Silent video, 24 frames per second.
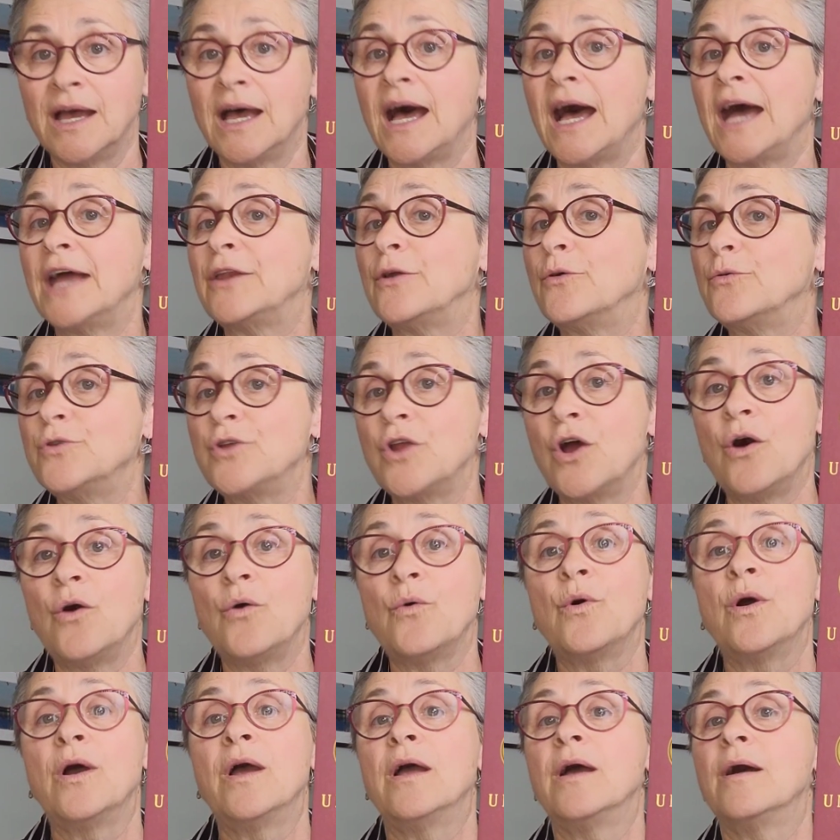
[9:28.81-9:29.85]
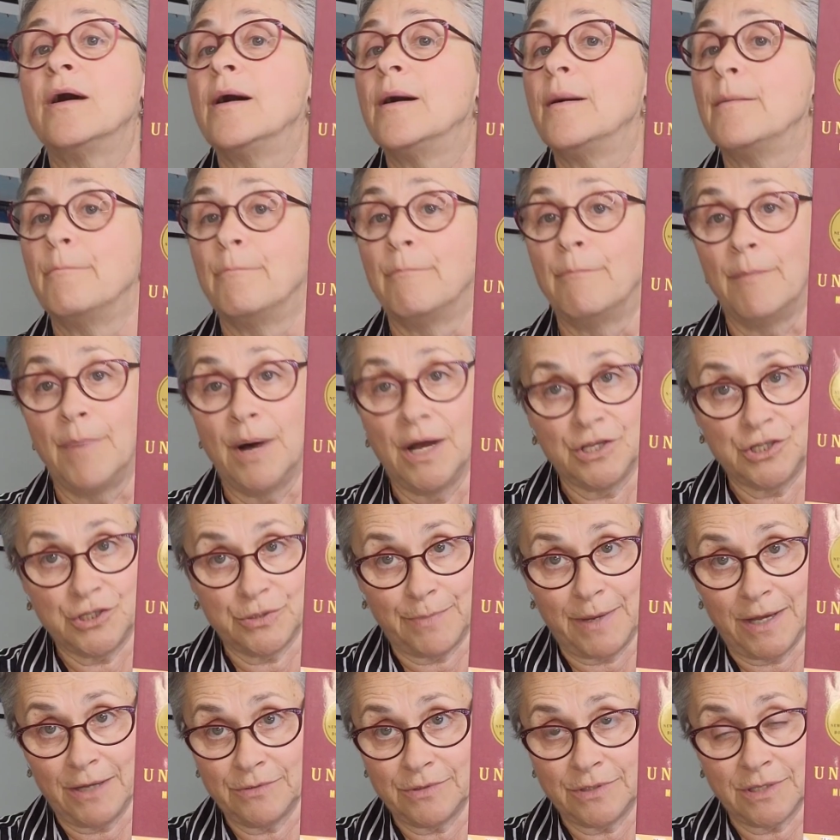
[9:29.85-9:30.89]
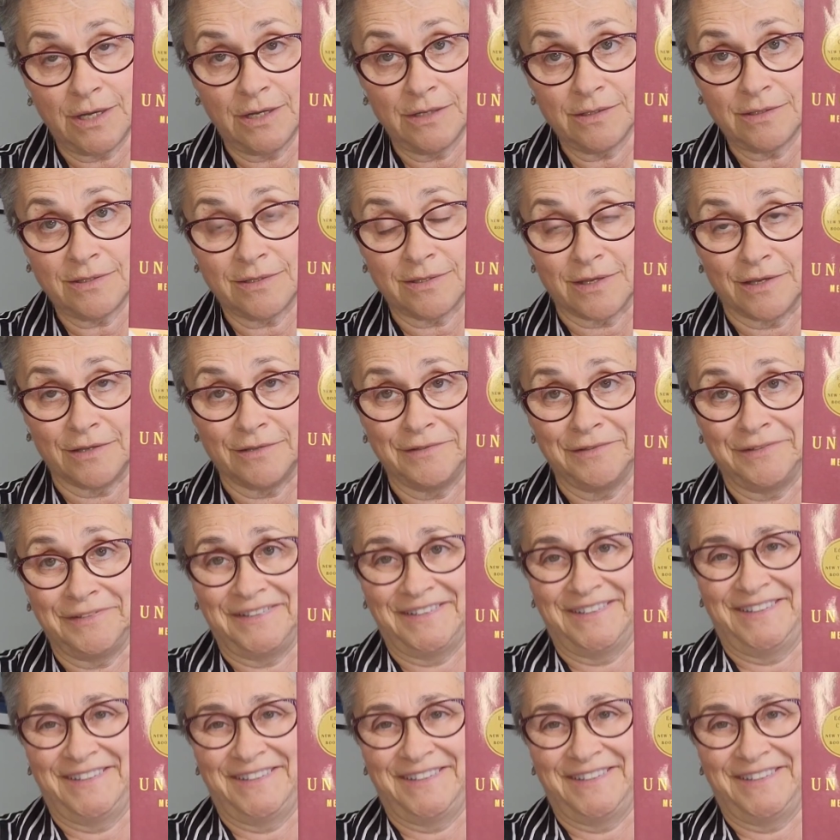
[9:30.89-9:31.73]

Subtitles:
I don't know much about tungsten,